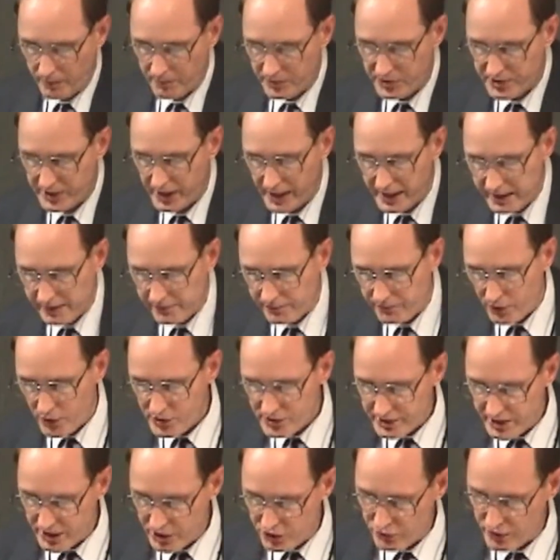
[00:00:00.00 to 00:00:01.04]
From studying
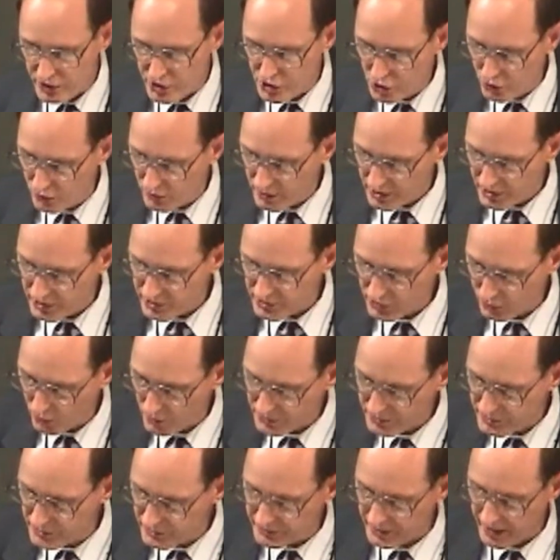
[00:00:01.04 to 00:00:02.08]
first century Jewish
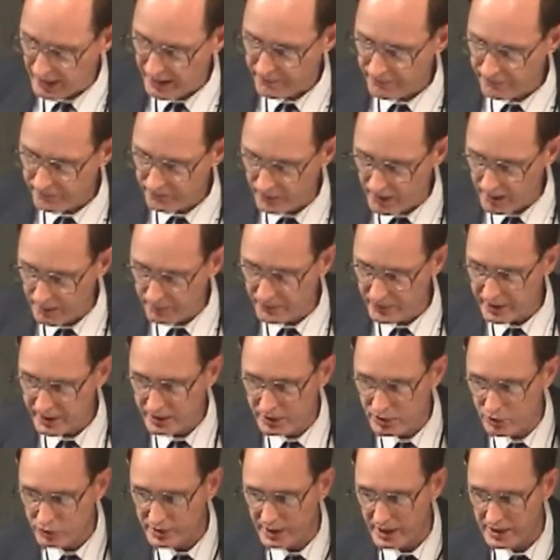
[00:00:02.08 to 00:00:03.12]
sources and from
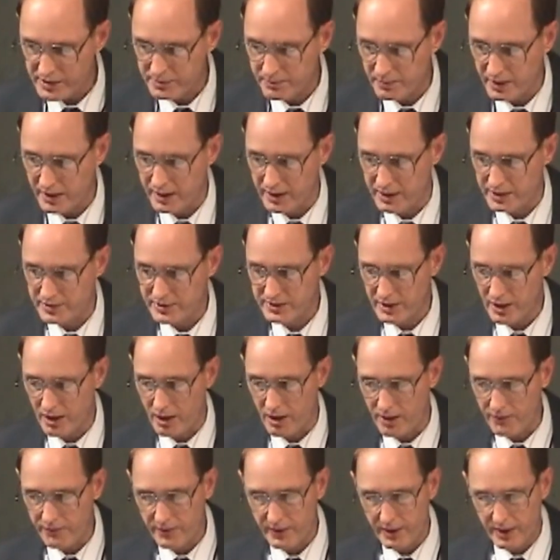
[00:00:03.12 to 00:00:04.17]
the New Testament
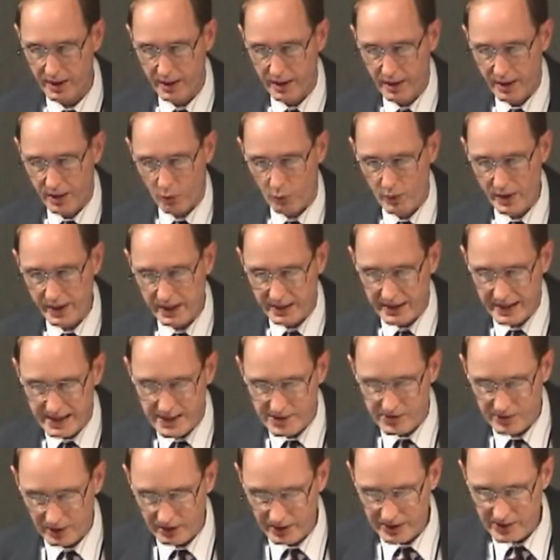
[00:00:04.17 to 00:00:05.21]
itself, we can
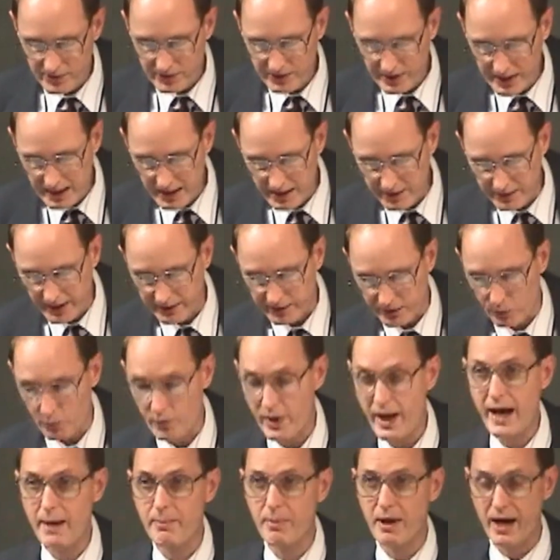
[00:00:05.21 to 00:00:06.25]
easily see that
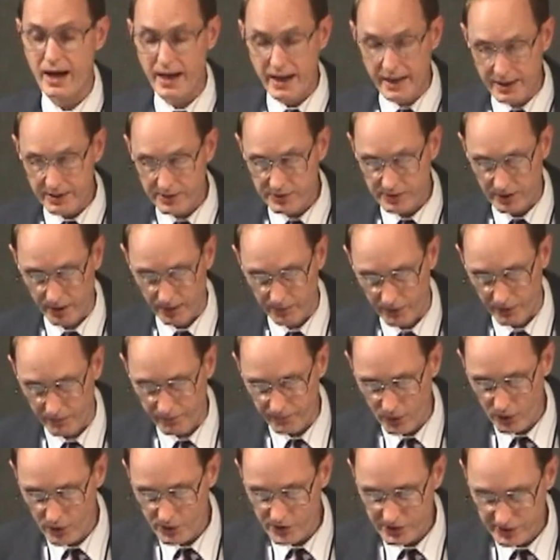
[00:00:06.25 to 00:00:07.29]
the rabbis of
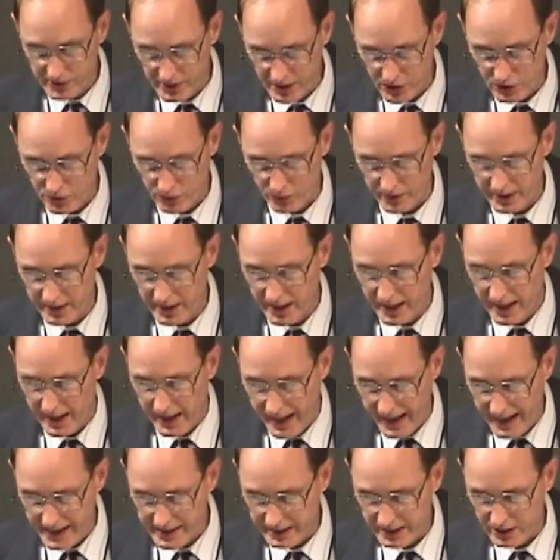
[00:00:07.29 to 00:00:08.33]
the first century
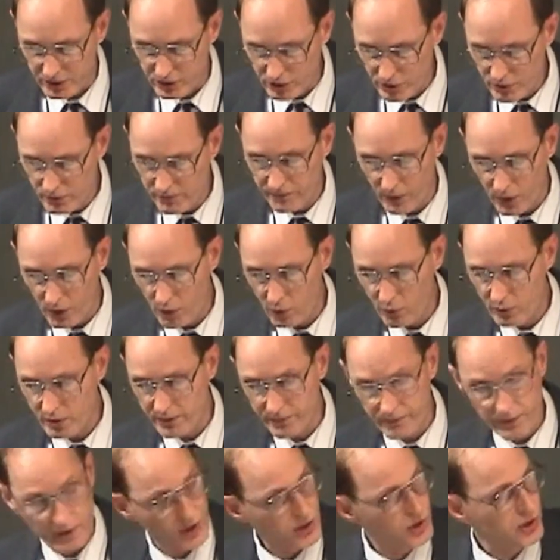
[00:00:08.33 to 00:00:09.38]
had a
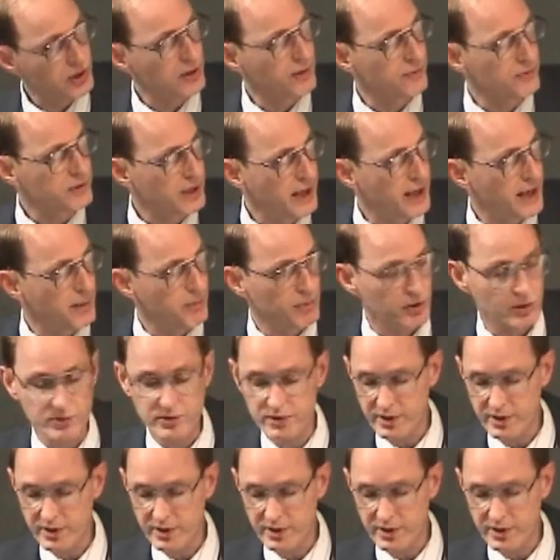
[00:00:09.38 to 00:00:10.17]
twofold division of time.